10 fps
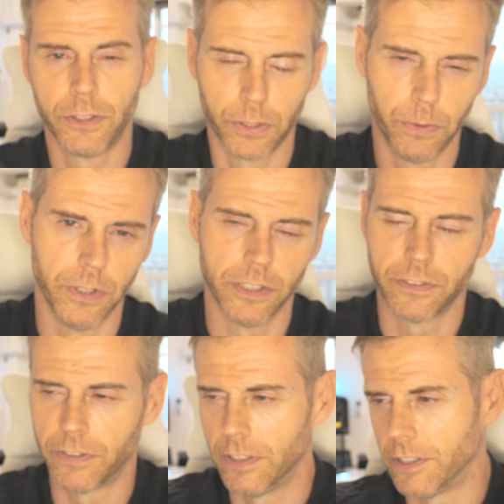
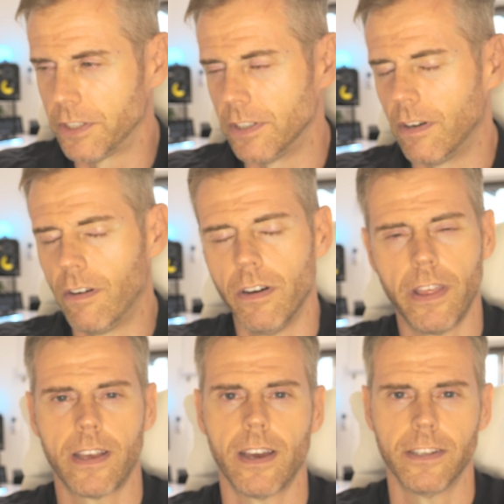tours, furniture, all
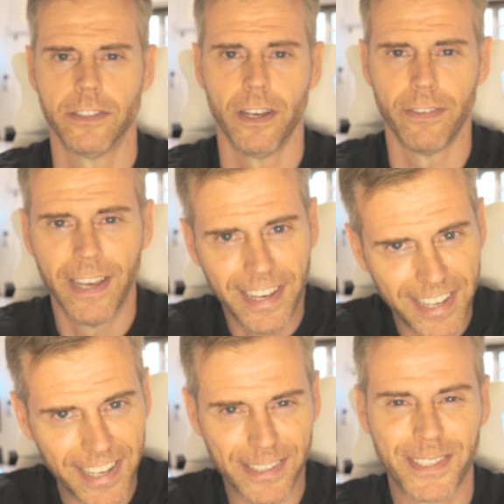that kind of stuff.
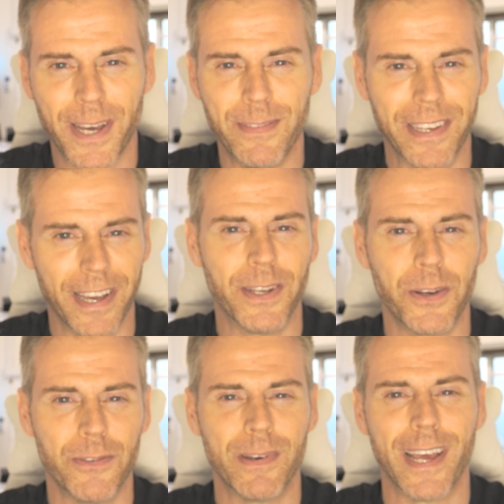It's coming. I know
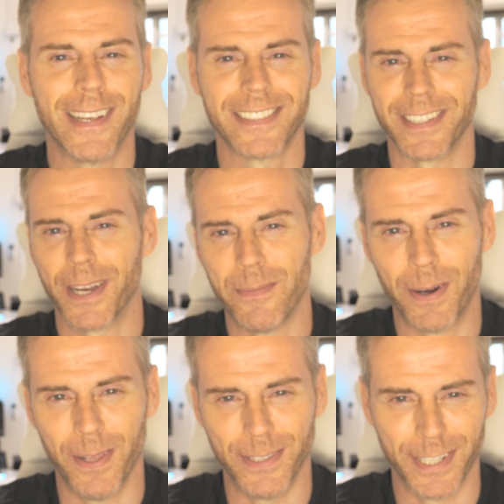you've been asking. I
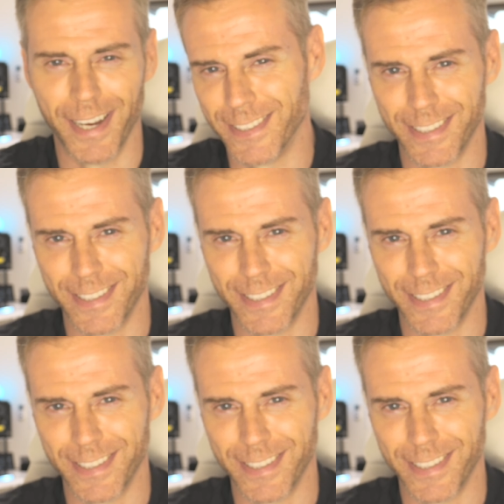apologize.